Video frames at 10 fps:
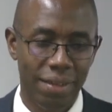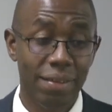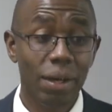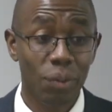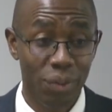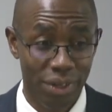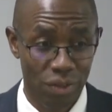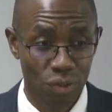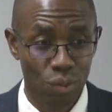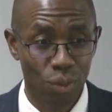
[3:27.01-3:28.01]
secondary
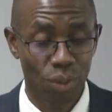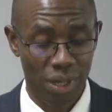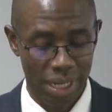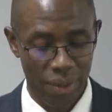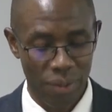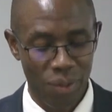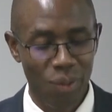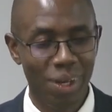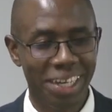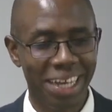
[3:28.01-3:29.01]
school, I will not
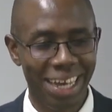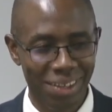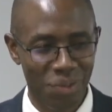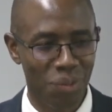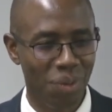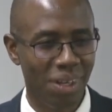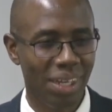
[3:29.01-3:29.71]
call it high school,